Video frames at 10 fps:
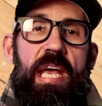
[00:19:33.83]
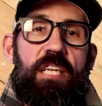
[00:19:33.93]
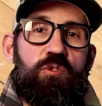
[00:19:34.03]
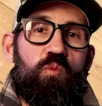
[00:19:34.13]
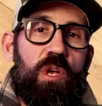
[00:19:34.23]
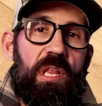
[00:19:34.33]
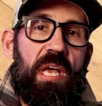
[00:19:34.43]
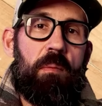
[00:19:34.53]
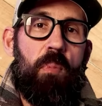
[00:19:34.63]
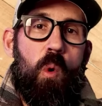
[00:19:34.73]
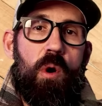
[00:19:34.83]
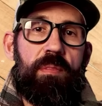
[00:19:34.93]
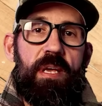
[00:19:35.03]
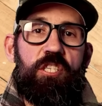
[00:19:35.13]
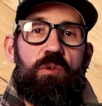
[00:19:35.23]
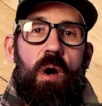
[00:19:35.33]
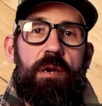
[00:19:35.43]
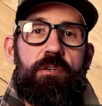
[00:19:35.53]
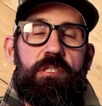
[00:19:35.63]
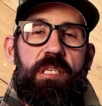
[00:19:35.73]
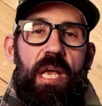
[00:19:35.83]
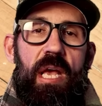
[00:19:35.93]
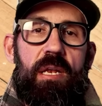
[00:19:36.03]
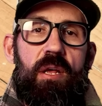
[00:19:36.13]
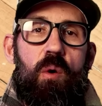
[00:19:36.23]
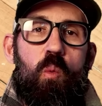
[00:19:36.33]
it's really important that you understand